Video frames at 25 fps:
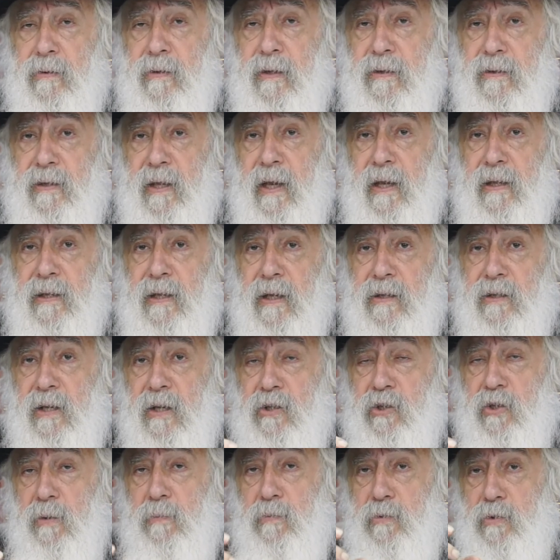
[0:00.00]
the day that
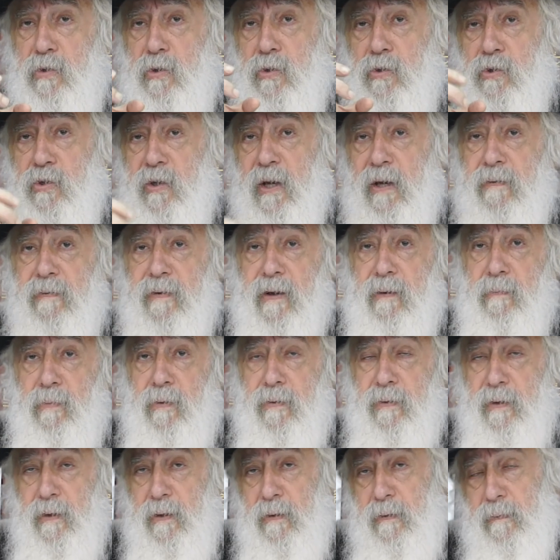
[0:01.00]
Hashem judge
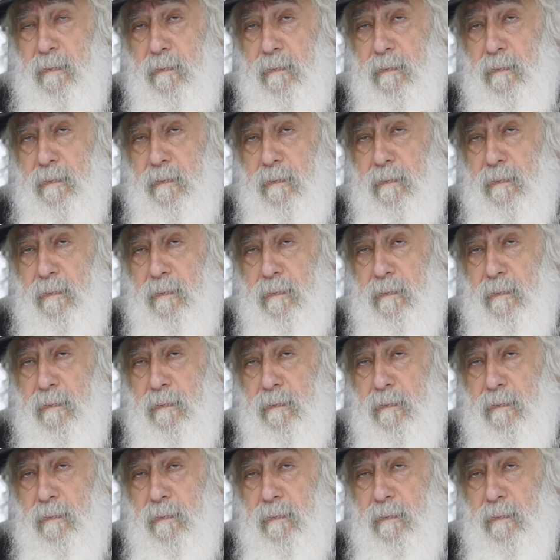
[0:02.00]
everybody.